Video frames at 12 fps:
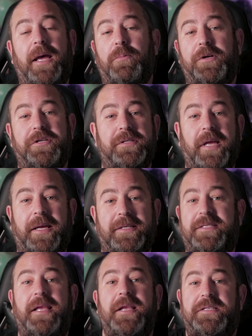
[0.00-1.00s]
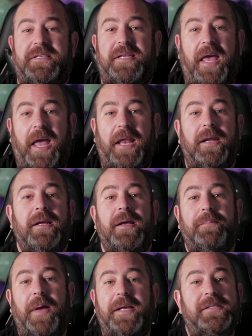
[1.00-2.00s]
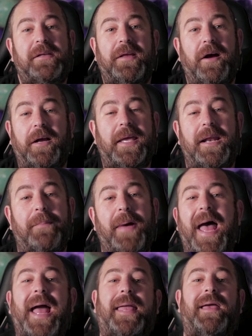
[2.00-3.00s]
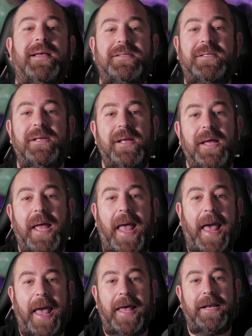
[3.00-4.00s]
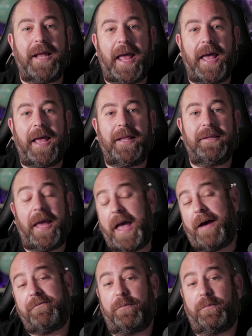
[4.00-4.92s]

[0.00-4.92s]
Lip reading: which is like a city-state basically on Genabakis, and they have